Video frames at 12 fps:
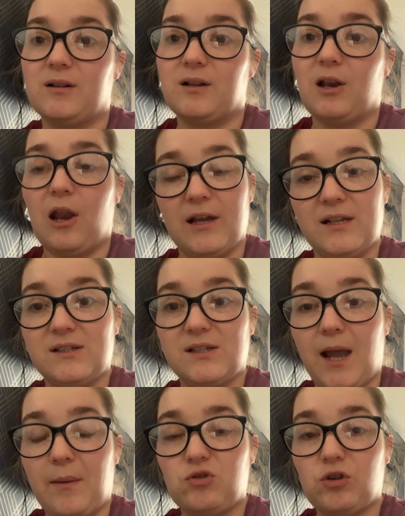lights
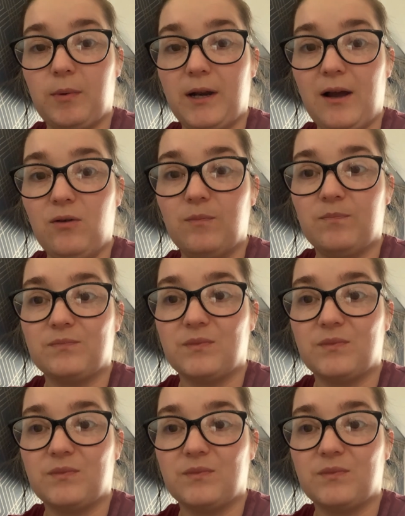kept tripping out.